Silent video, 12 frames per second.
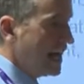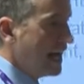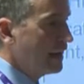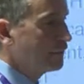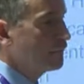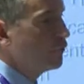
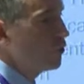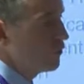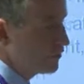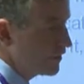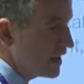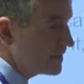And
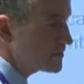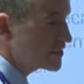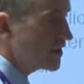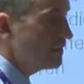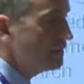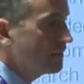fourth, uh,
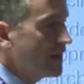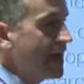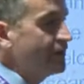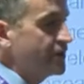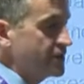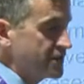some
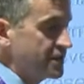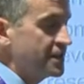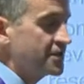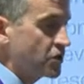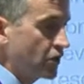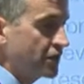evidence in
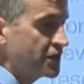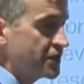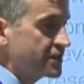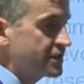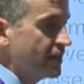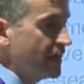these
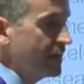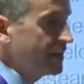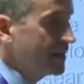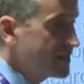colleges that